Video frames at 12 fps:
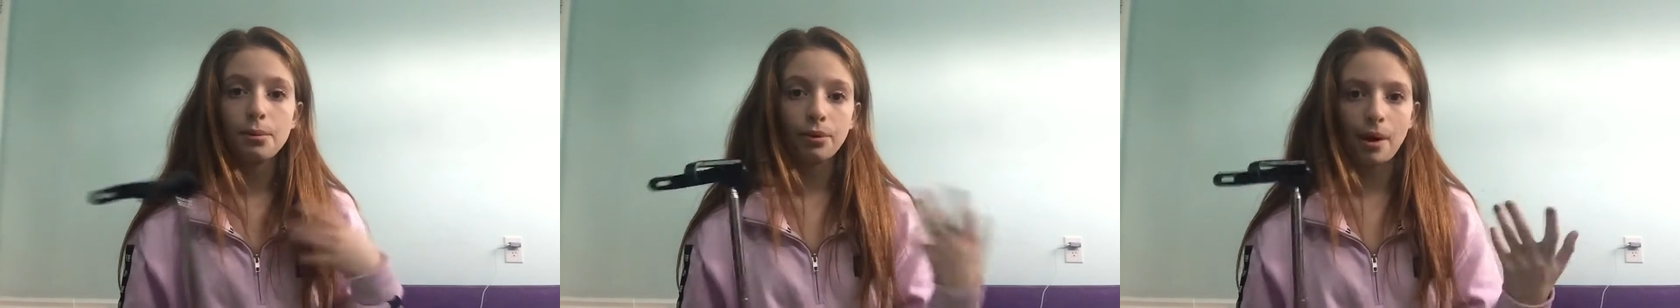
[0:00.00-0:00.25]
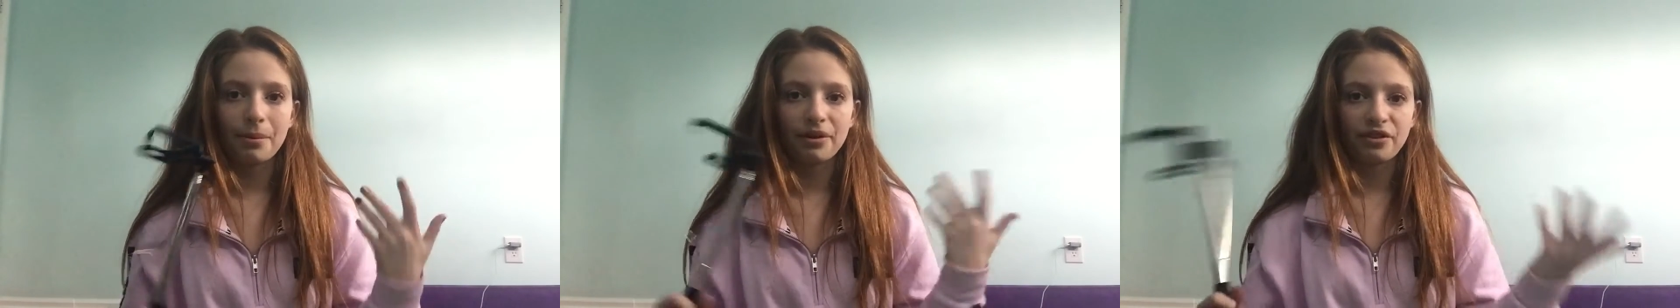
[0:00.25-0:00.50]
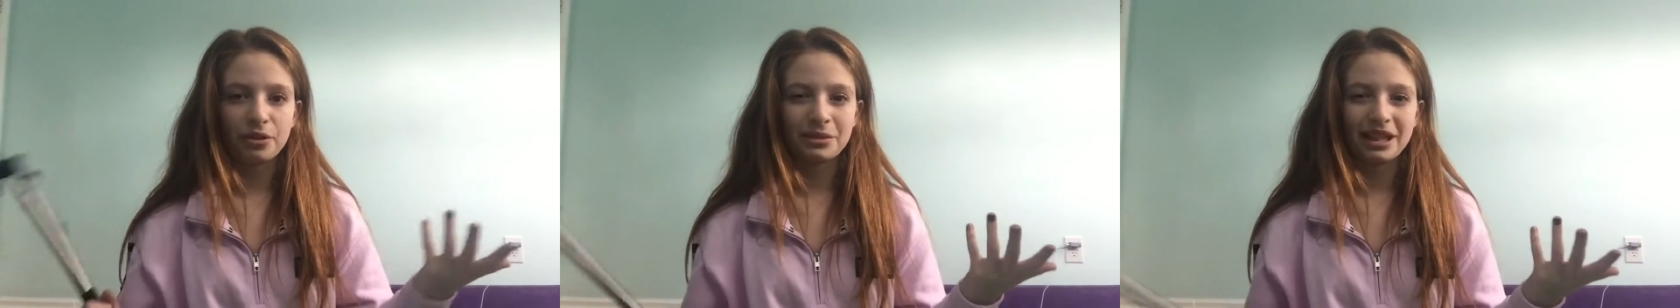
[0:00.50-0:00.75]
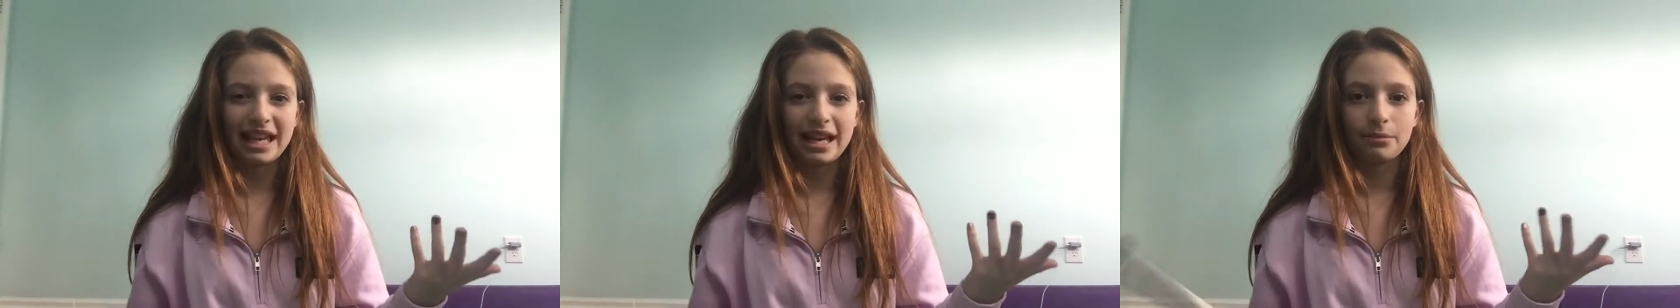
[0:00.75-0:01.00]
proper
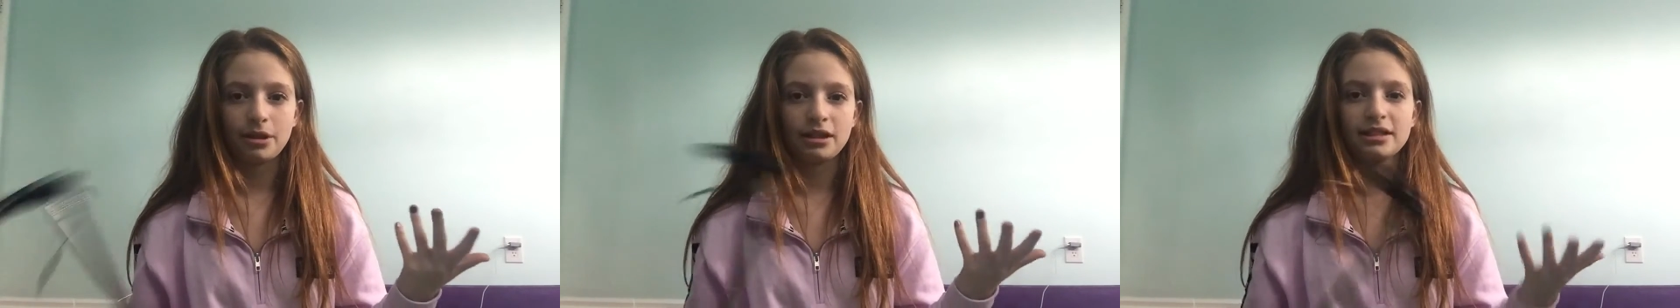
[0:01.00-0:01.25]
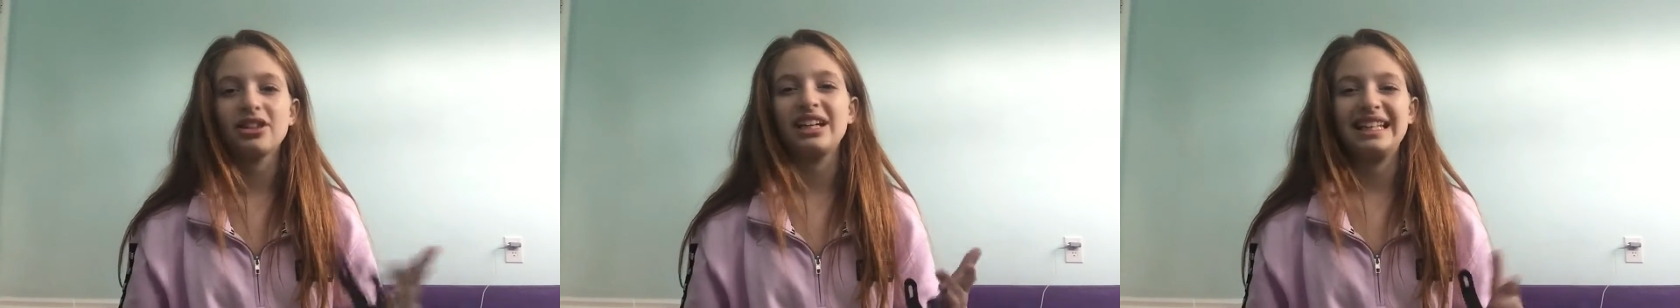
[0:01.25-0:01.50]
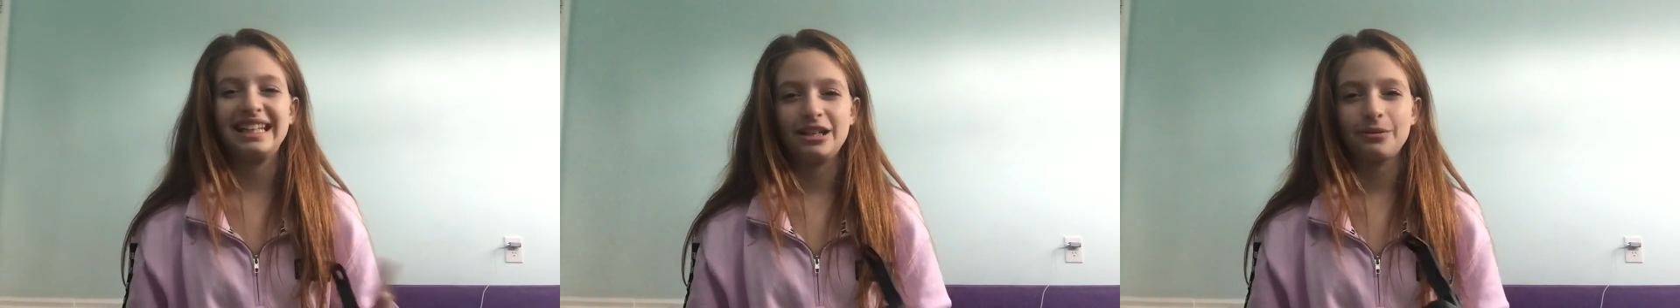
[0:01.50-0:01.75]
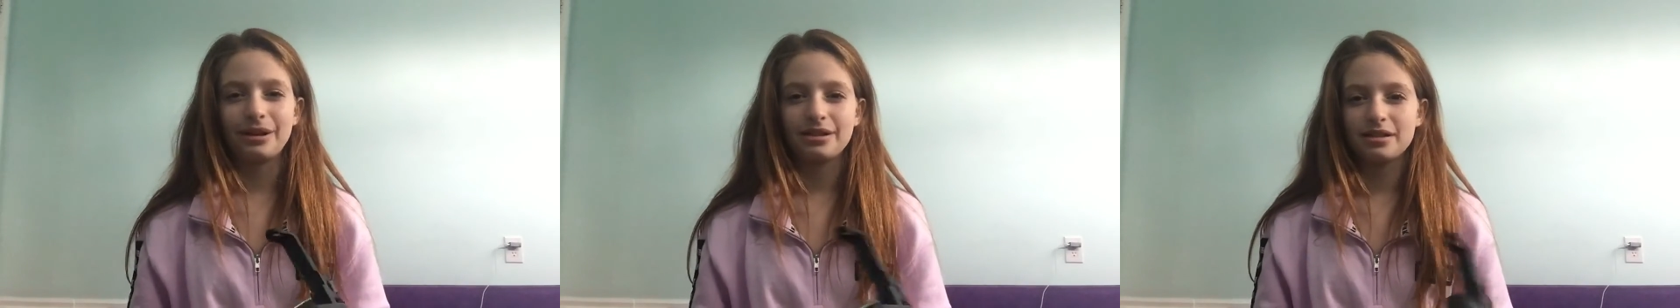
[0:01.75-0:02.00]
filming camera, until I need one,